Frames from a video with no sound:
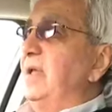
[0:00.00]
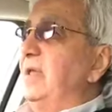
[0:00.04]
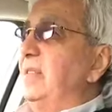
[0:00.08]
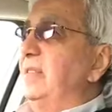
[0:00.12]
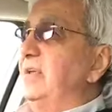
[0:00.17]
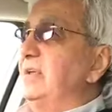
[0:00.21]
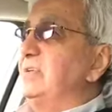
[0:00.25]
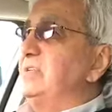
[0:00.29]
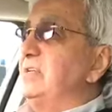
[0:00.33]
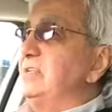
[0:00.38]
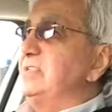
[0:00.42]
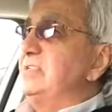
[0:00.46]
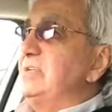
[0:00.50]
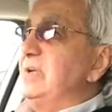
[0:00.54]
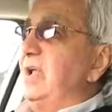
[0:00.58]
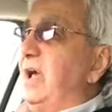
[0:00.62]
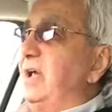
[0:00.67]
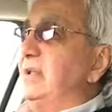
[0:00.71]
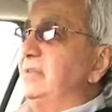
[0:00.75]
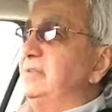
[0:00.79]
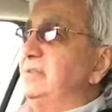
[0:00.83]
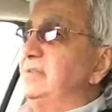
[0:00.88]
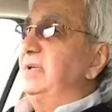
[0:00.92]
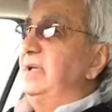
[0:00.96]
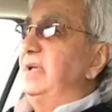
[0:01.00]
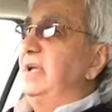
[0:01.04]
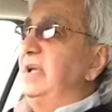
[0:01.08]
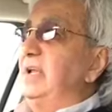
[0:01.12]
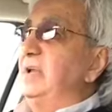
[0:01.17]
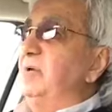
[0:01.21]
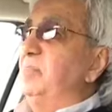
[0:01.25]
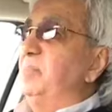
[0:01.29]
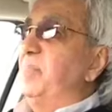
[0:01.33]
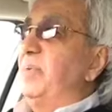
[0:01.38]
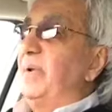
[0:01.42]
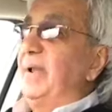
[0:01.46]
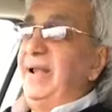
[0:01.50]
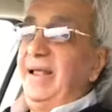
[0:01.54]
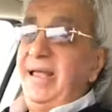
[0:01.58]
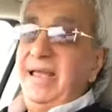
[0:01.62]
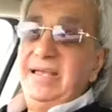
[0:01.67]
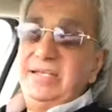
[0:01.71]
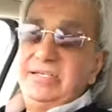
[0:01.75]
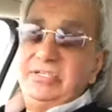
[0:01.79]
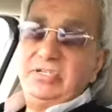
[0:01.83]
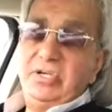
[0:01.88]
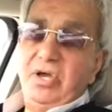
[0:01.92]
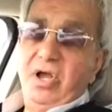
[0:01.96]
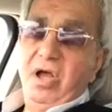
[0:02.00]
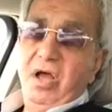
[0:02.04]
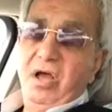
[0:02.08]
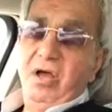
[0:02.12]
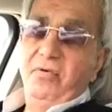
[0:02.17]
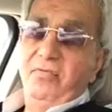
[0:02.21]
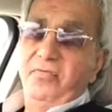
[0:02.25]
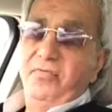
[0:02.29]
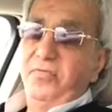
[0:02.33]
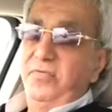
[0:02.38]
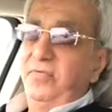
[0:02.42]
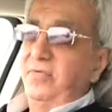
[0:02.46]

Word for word: This is not in place of